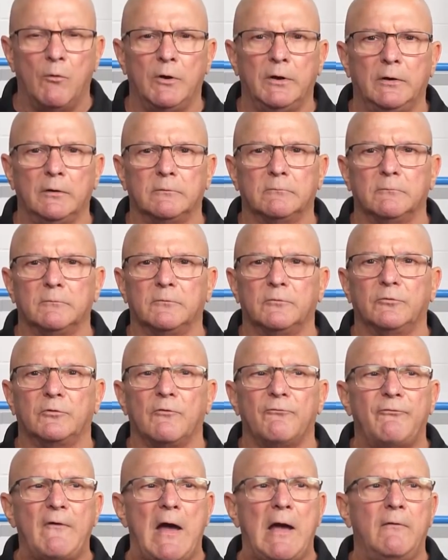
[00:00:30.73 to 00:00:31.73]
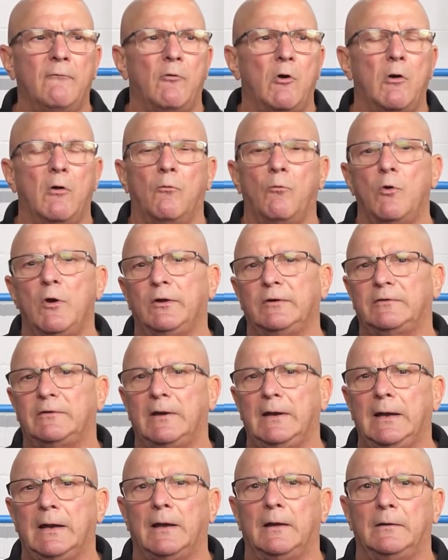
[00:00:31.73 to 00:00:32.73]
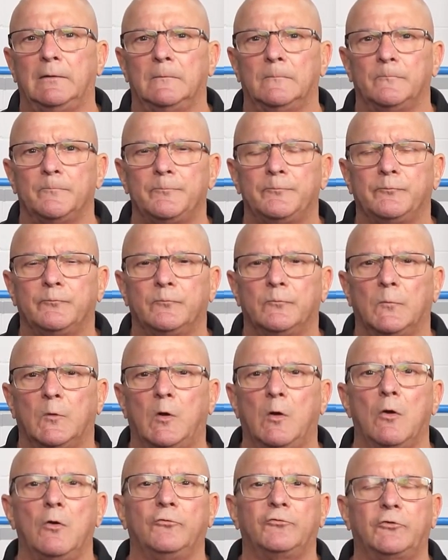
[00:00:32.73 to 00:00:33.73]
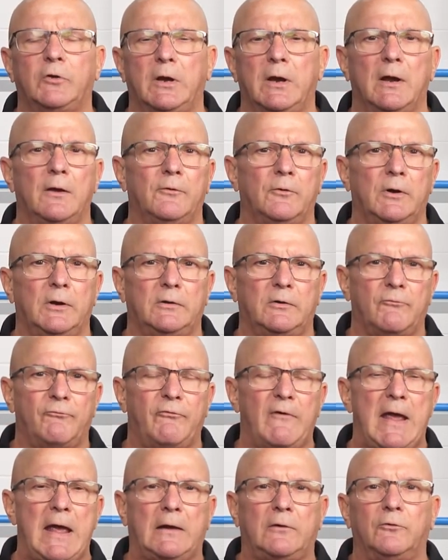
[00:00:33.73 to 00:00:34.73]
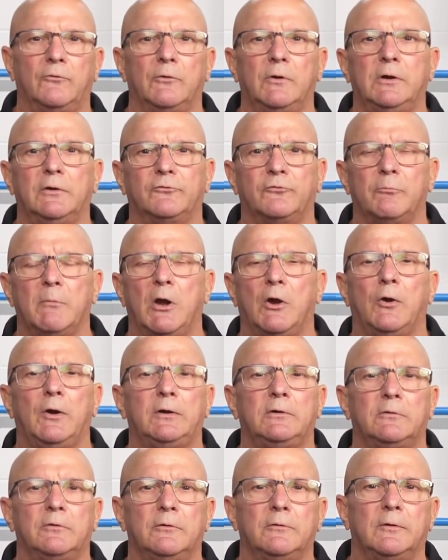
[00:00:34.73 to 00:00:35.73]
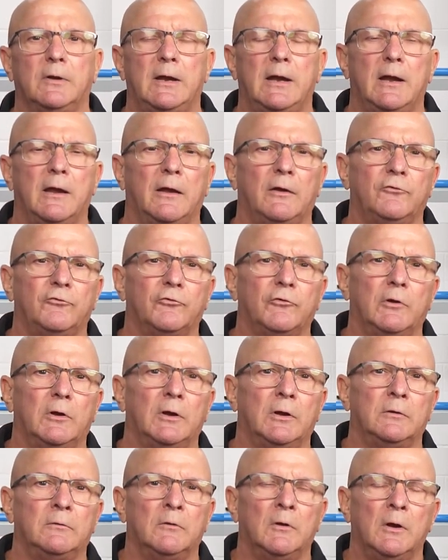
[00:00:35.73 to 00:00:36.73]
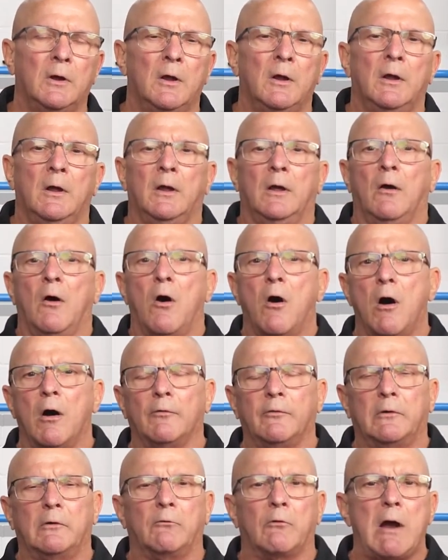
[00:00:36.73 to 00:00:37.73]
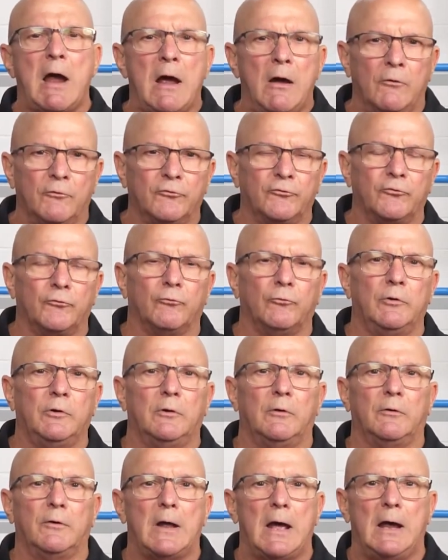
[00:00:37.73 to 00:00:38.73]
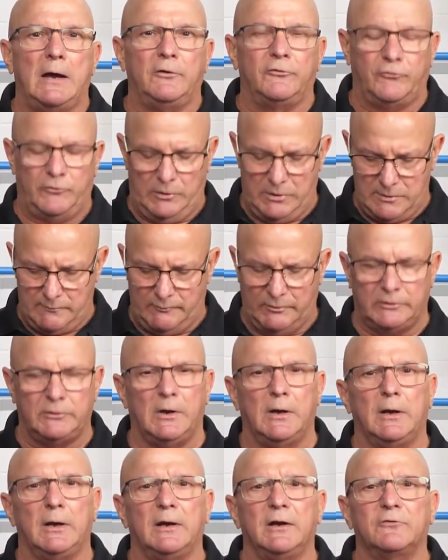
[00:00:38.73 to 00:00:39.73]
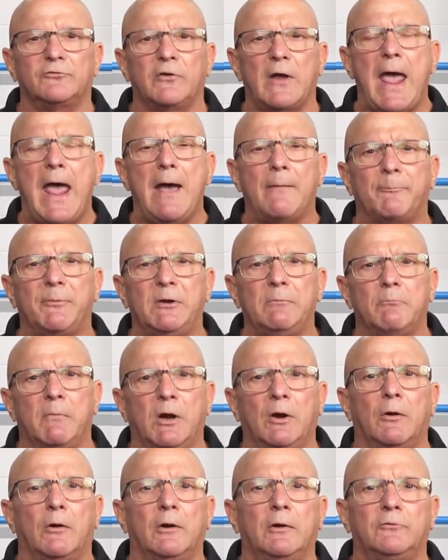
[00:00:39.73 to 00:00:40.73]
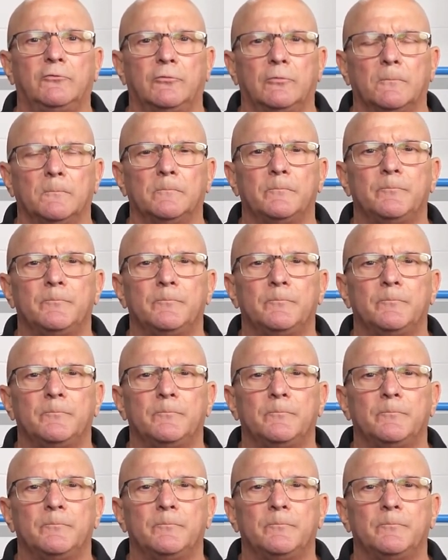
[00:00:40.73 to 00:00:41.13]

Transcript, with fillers: when the 5R110 goes together at the factory, it's married to the engine, all the grounds are real nice and everything, and it's a happy marriage